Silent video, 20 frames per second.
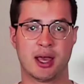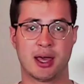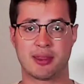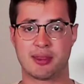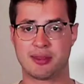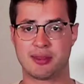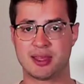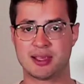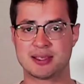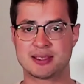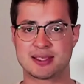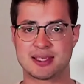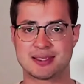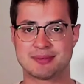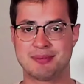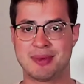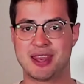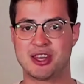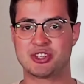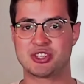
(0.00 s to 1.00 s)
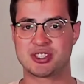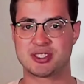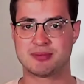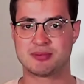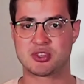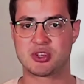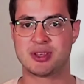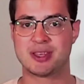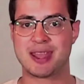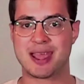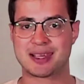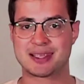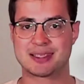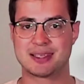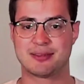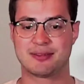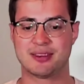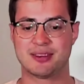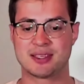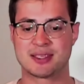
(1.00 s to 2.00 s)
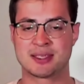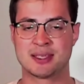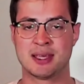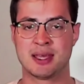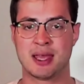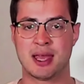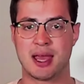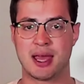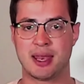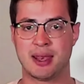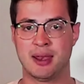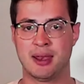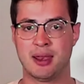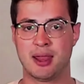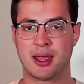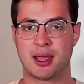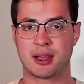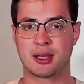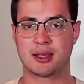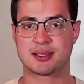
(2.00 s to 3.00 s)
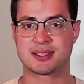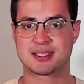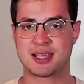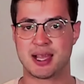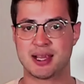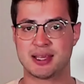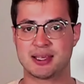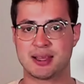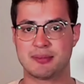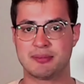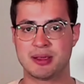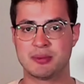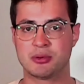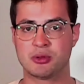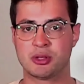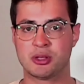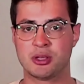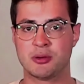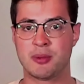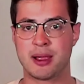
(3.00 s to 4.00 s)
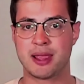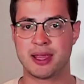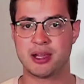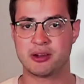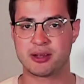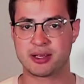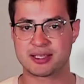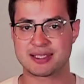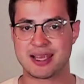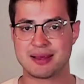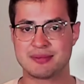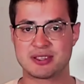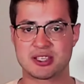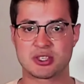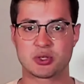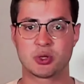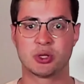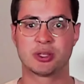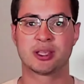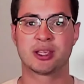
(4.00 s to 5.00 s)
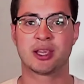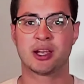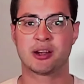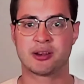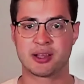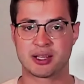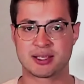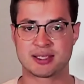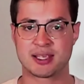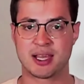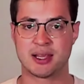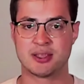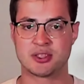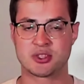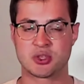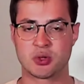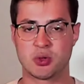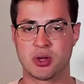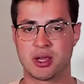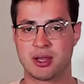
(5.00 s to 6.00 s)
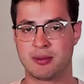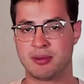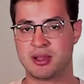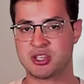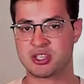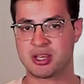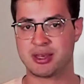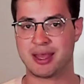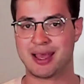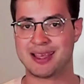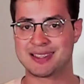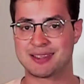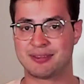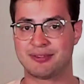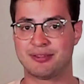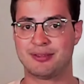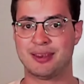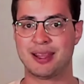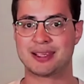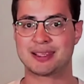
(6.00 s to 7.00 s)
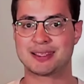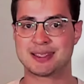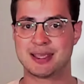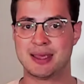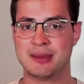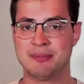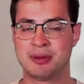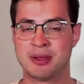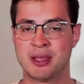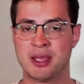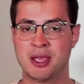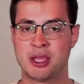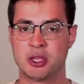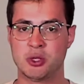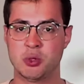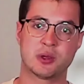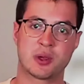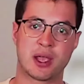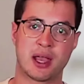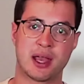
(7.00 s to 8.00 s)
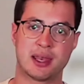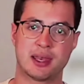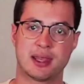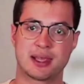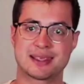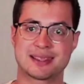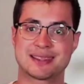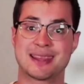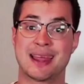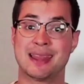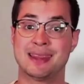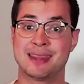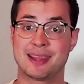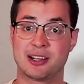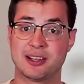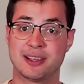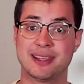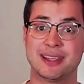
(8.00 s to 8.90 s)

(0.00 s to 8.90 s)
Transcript: Other things is meningism, so neck stiffness. And a sign that you might hear in exams is called Kernig sign. So in a patient that has a flexed hip, you can extend their